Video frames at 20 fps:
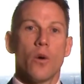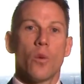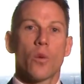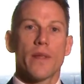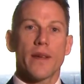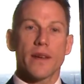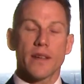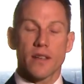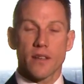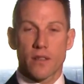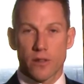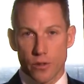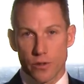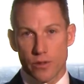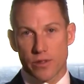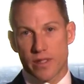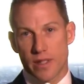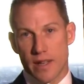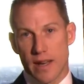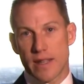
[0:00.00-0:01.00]
Well, that
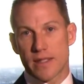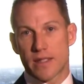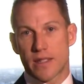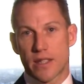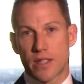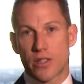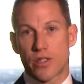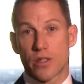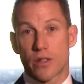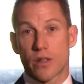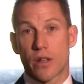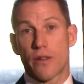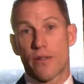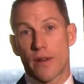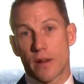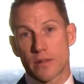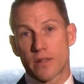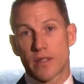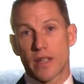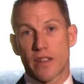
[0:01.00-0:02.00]
concludes today's edition of
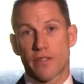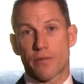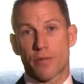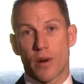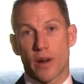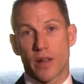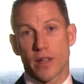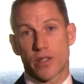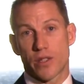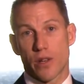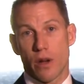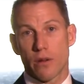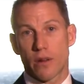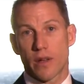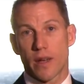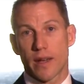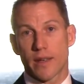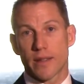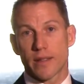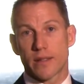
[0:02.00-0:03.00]
LTF Product
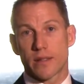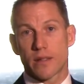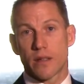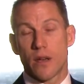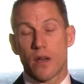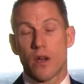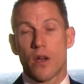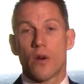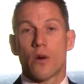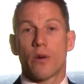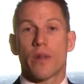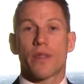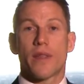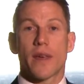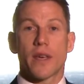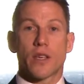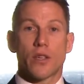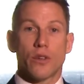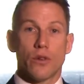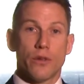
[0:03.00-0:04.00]
Showcase. We
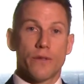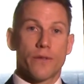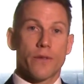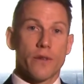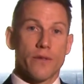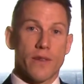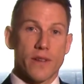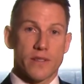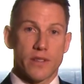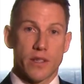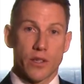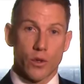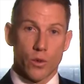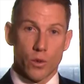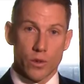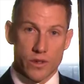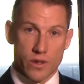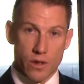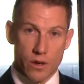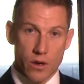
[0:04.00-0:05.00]
thank you for investing
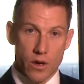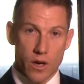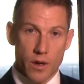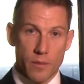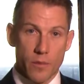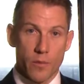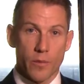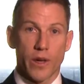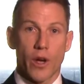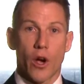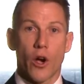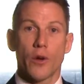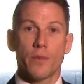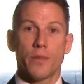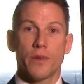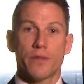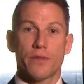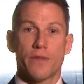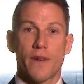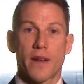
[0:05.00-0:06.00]
your time. We hope
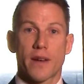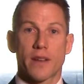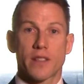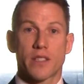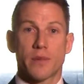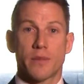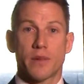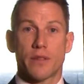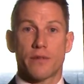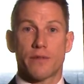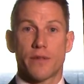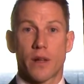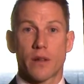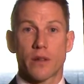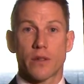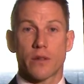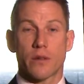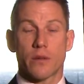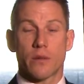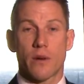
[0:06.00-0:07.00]
you found it to be of
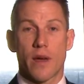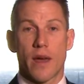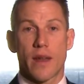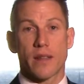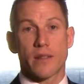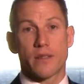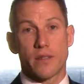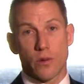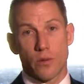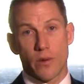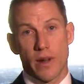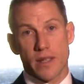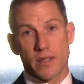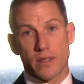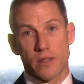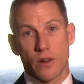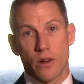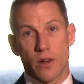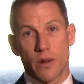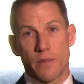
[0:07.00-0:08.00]
value. And until next
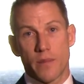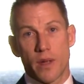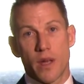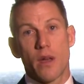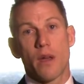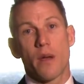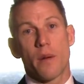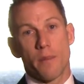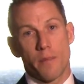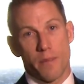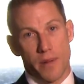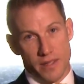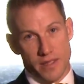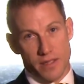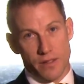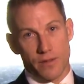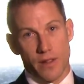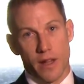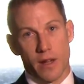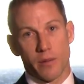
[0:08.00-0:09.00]
time, best
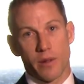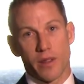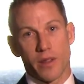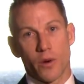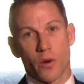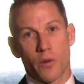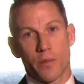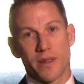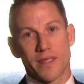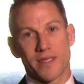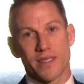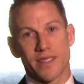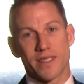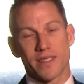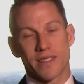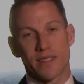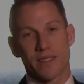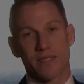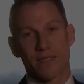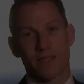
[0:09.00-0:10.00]
of luck with your business.